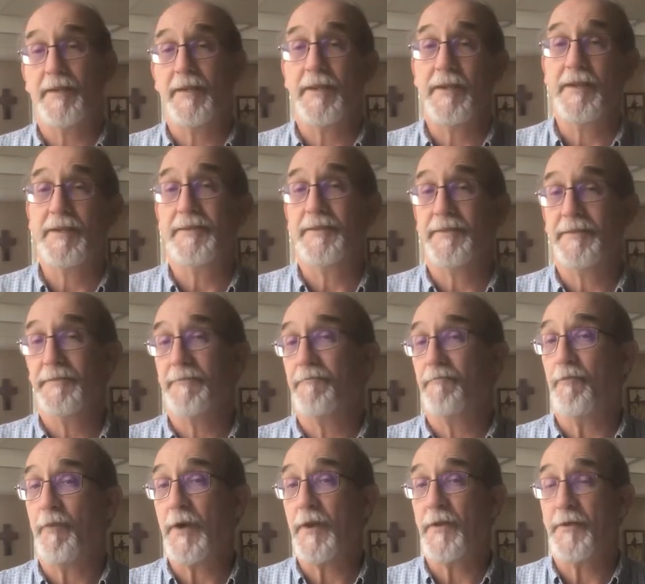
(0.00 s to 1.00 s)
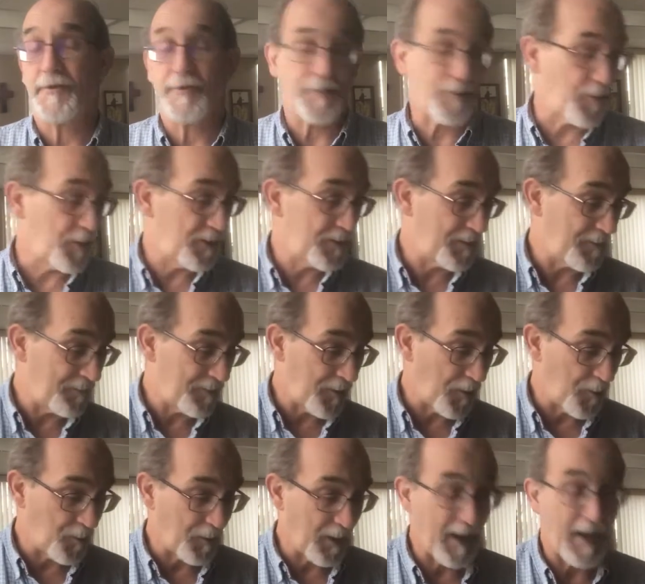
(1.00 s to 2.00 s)
It's one of those stories, even
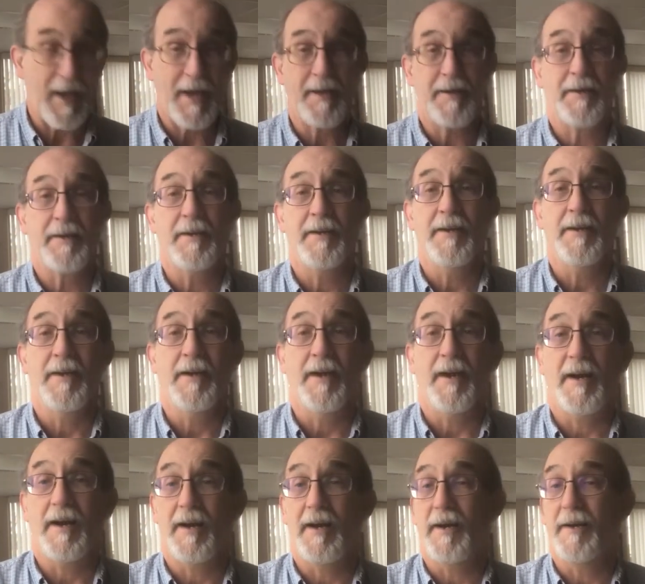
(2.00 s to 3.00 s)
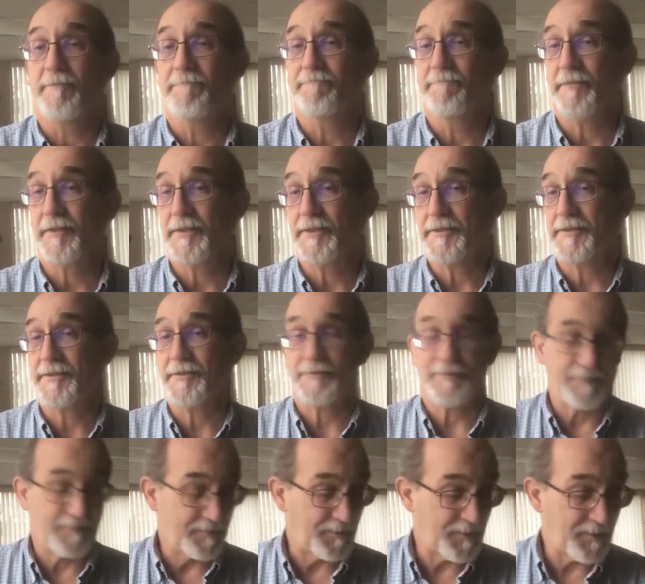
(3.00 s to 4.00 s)
though we had, it's
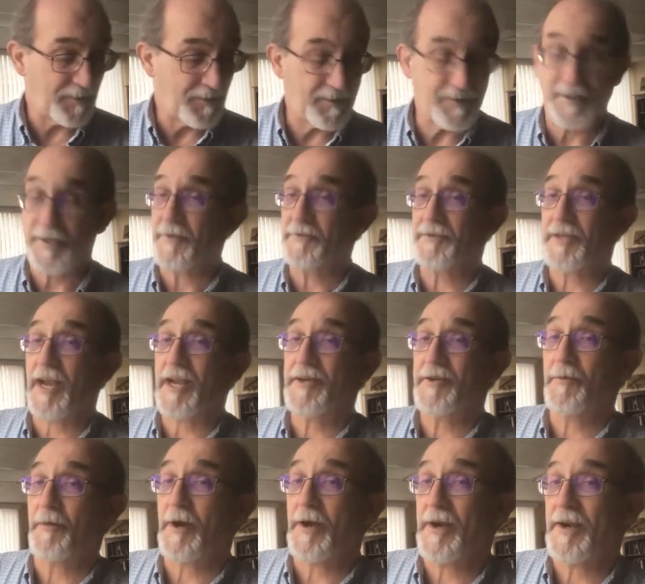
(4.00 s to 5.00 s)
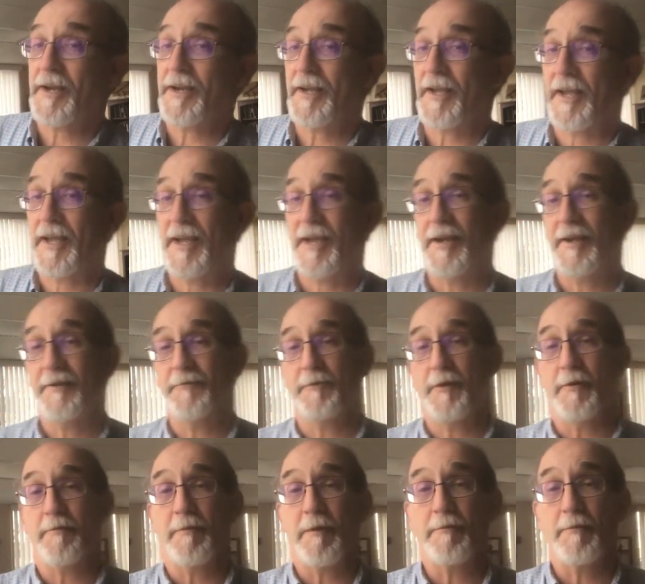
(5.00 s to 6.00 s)
still January, and we
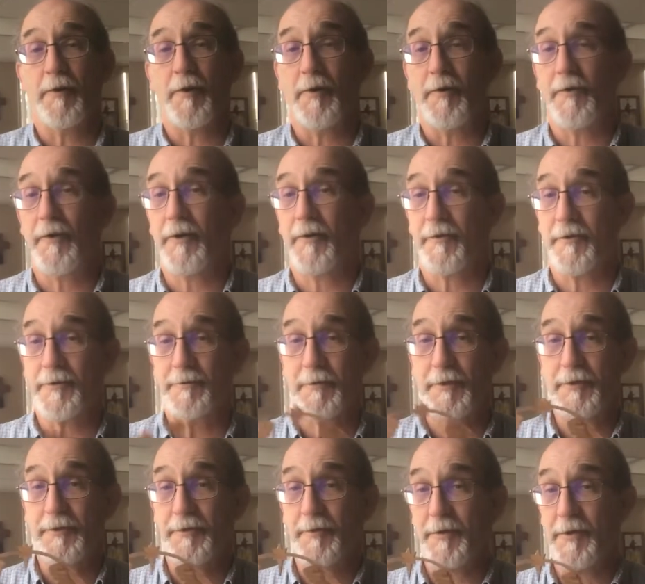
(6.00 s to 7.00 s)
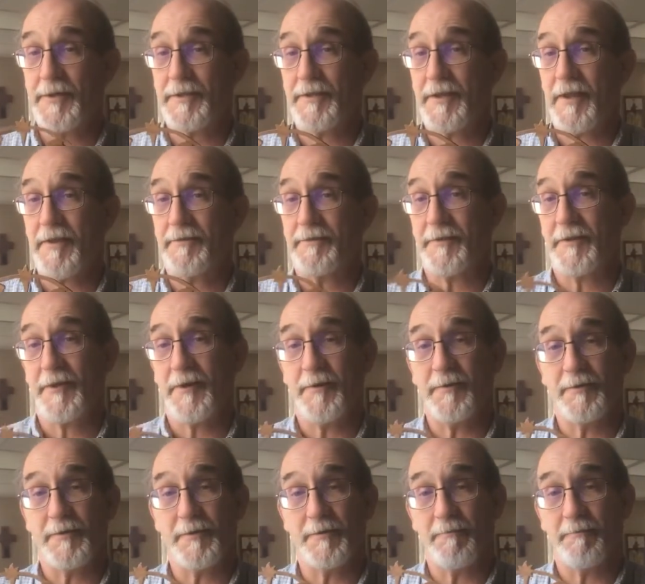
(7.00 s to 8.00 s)
remember all the Christmas story stuff, you know,
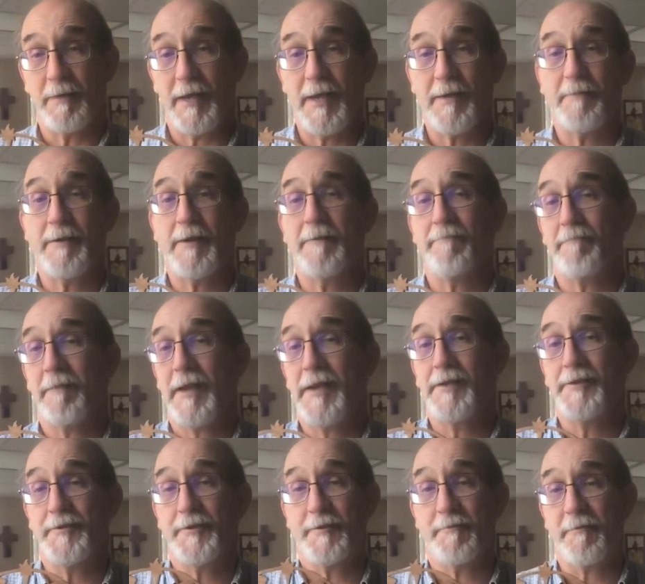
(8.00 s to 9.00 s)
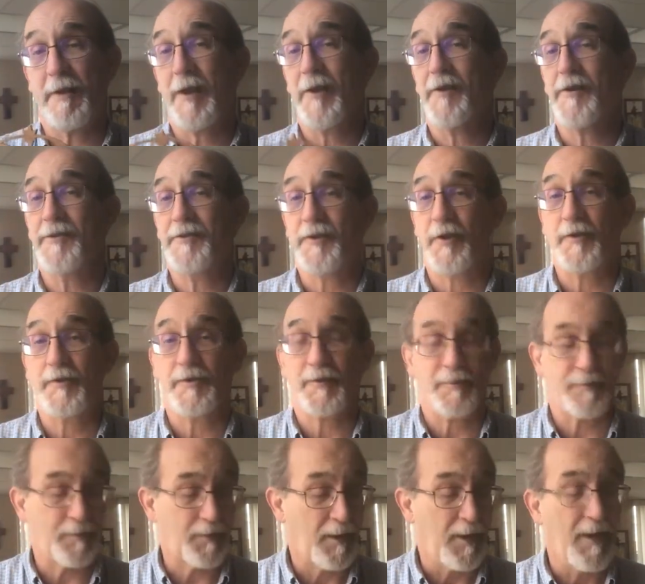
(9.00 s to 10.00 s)
little baby, manger, Mary and Joseph.
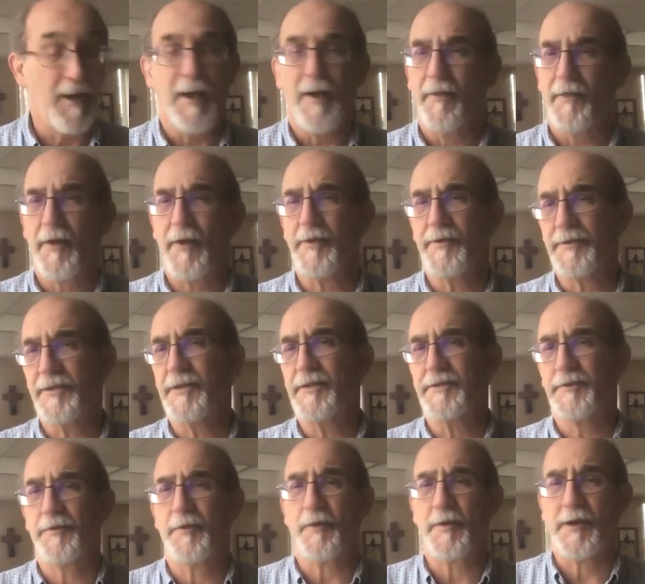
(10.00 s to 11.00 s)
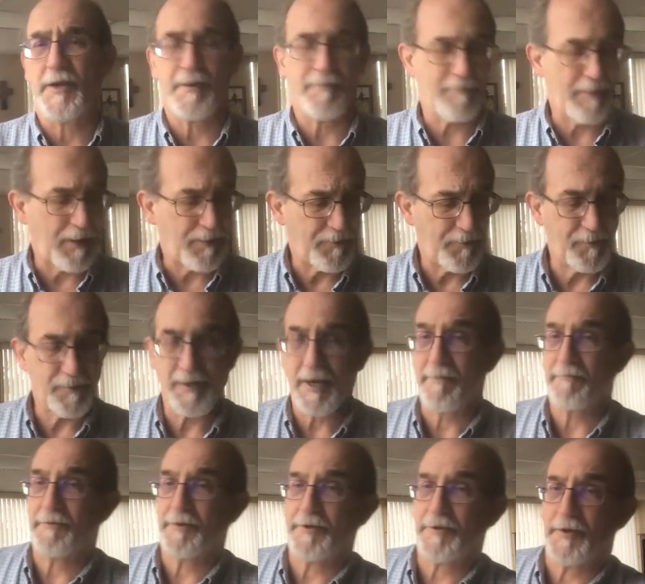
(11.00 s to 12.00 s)
There's this story in Matthew
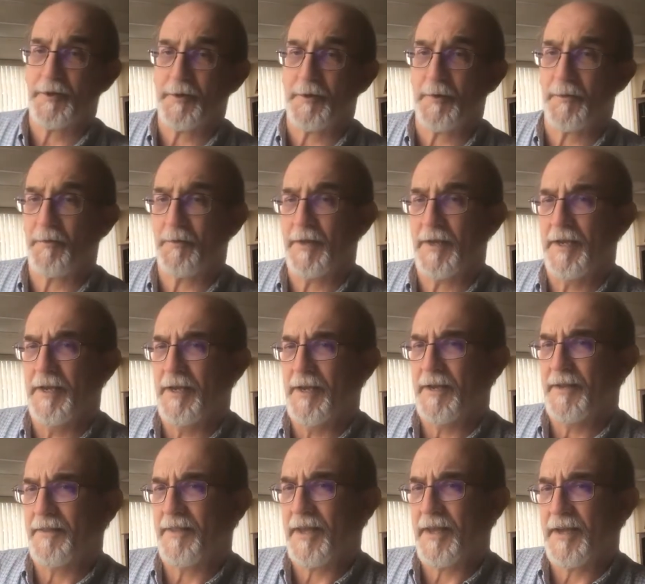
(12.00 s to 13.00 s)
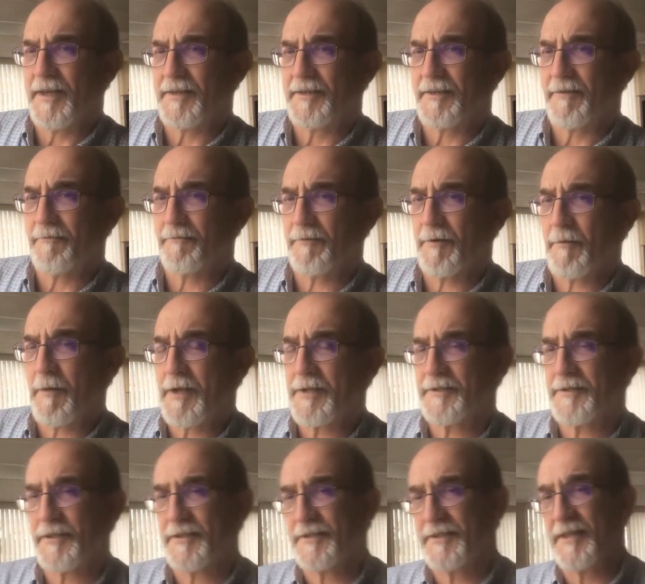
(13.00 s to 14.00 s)
chapter 2 that reminds
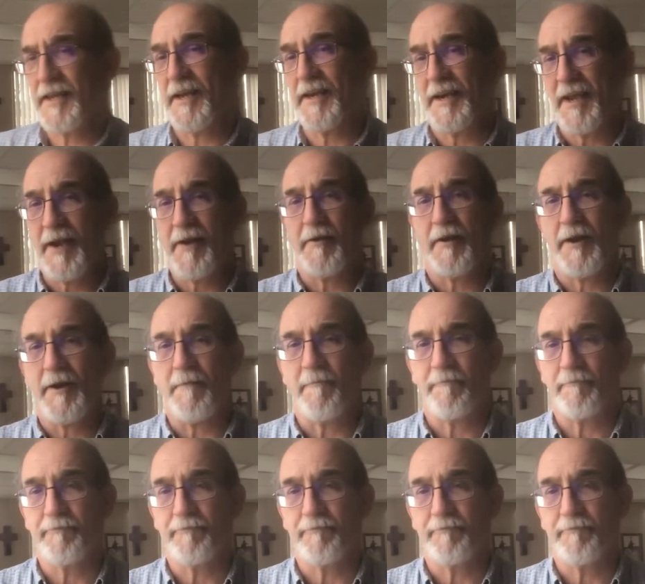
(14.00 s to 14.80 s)
us that Herod,